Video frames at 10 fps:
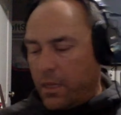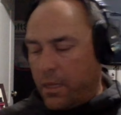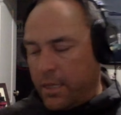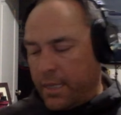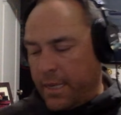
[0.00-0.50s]

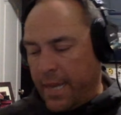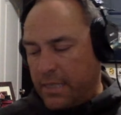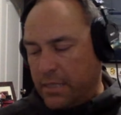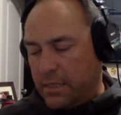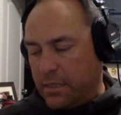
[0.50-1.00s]
the
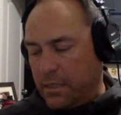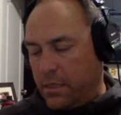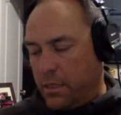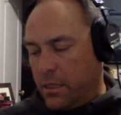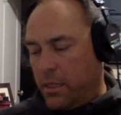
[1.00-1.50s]
next
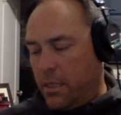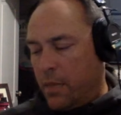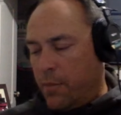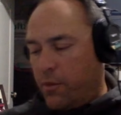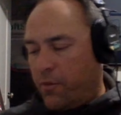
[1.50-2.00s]

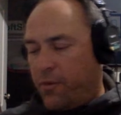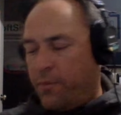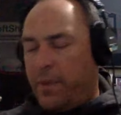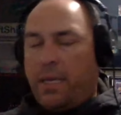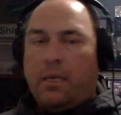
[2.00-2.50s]
number for
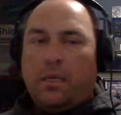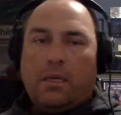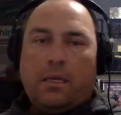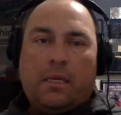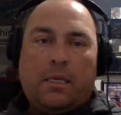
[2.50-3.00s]
me
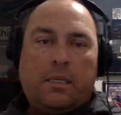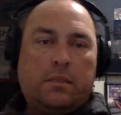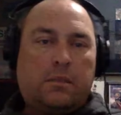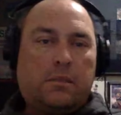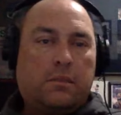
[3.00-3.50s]

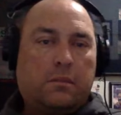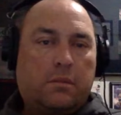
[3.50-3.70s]
is